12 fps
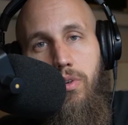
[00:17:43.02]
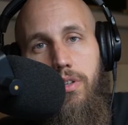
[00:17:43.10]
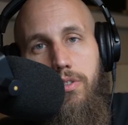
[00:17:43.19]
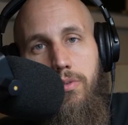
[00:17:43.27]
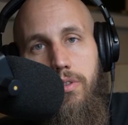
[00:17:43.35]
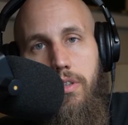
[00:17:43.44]

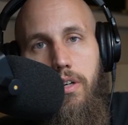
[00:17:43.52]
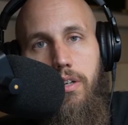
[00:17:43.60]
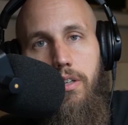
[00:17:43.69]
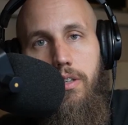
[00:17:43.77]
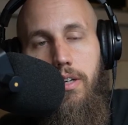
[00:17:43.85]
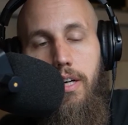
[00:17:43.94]
were to
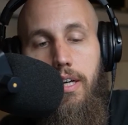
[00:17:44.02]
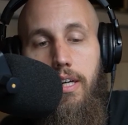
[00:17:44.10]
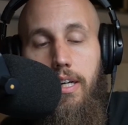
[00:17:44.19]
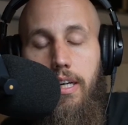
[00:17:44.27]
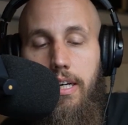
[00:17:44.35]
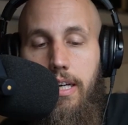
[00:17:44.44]
occur.
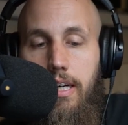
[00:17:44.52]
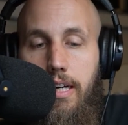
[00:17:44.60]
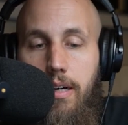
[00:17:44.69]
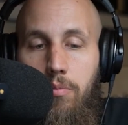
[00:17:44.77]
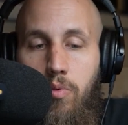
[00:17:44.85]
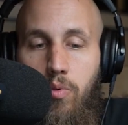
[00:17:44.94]

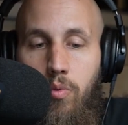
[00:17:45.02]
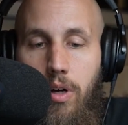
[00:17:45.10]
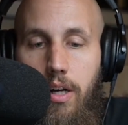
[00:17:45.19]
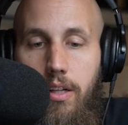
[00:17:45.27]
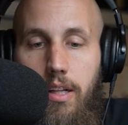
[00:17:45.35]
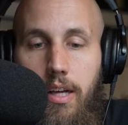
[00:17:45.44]

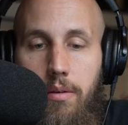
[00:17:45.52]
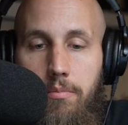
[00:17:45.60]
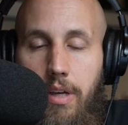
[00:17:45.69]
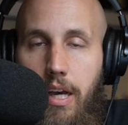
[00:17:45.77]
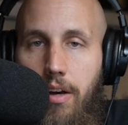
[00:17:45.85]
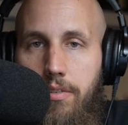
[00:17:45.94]
While
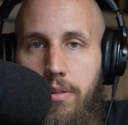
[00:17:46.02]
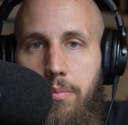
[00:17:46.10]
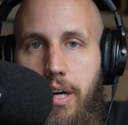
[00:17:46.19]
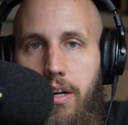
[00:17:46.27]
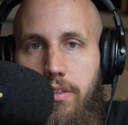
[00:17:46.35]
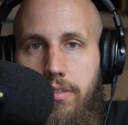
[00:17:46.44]
I'm out and
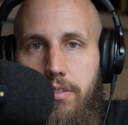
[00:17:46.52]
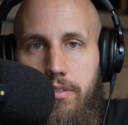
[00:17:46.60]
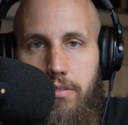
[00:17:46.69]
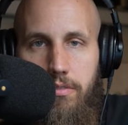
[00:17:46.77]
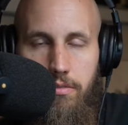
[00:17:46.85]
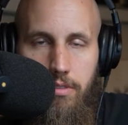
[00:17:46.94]
about
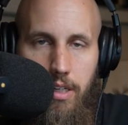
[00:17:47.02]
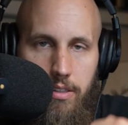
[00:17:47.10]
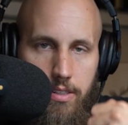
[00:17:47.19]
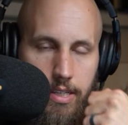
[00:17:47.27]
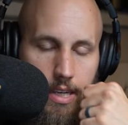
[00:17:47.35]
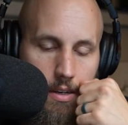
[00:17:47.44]

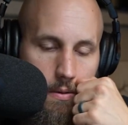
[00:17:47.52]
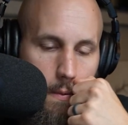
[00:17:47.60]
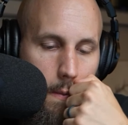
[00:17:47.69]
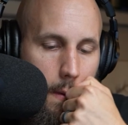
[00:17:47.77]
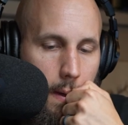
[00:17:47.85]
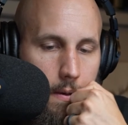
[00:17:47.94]
around the
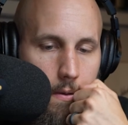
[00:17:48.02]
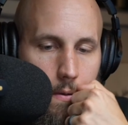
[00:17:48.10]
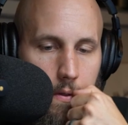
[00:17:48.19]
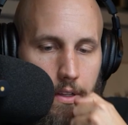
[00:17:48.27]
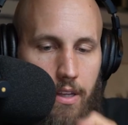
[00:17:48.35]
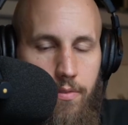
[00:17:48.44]
town, I
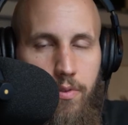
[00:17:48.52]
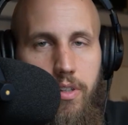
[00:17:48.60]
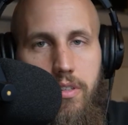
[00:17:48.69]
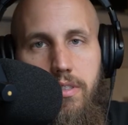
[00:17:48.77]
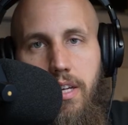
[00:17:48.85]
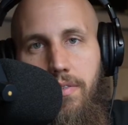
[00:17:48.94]
do a lot of
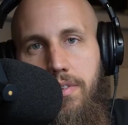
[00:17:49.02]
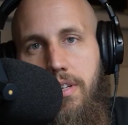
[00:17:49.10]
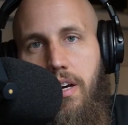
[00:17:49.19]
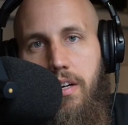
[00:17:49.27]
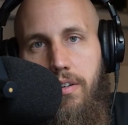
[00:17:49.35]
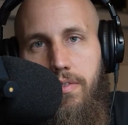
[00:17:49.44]
real estate
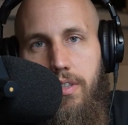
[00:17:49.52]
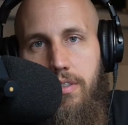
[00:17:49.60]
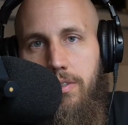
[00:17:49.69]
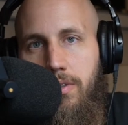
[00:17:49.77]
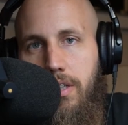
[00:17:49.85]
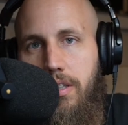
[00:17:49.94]

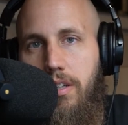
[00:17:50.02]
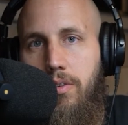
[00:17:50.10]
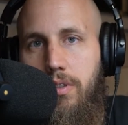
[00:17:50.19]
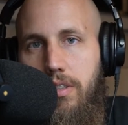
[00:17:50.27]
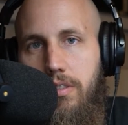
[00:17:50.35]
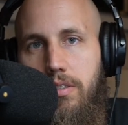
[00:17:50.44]
photography, so I
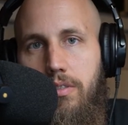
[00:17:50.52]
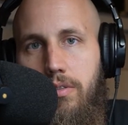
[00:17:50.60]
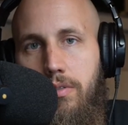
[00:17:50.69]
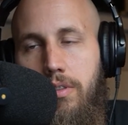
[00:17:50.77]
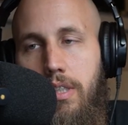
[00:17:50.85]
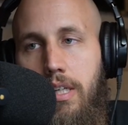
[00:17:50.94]
go
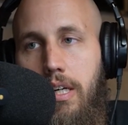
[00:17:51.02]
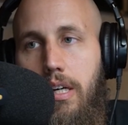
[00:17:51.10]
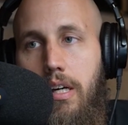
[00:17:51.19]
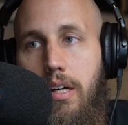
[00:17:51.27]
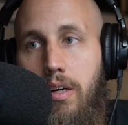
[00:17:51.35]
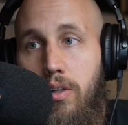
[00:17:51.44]
into
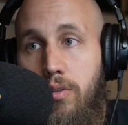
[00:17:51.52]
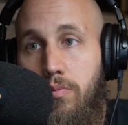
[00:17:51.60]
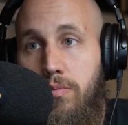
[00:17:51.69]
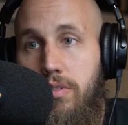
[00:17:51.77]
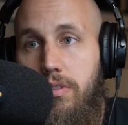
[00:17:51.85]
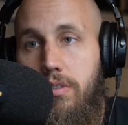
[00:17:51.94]

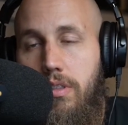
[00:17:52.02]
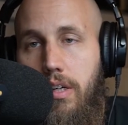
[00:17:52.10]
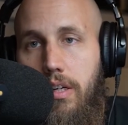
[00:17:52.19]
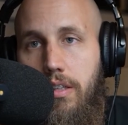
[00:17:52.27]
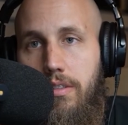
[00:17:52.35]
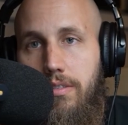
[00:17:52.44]
homes
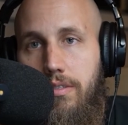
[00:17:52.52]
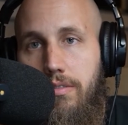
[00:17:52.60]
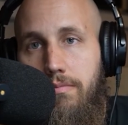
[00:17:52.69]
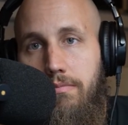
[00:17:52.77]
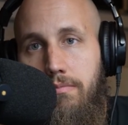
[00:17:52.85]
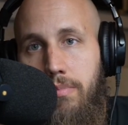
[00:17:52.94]
and
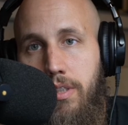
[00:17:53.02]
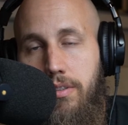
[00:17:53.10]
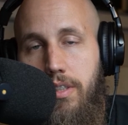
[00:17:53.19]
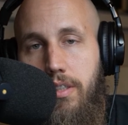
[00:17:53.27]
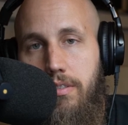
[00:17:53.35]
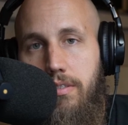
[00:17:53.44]

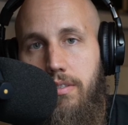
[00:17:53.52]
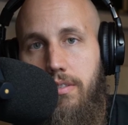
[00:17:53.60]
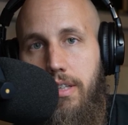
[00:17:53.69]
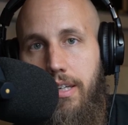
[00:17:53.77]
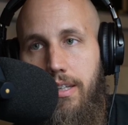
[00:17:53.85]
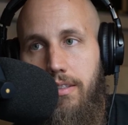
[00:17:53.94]

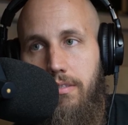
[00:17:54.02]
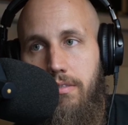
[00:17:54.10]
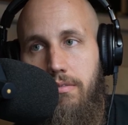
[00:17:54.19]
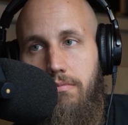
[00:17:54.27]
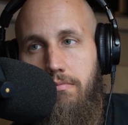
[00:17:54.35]
buildings and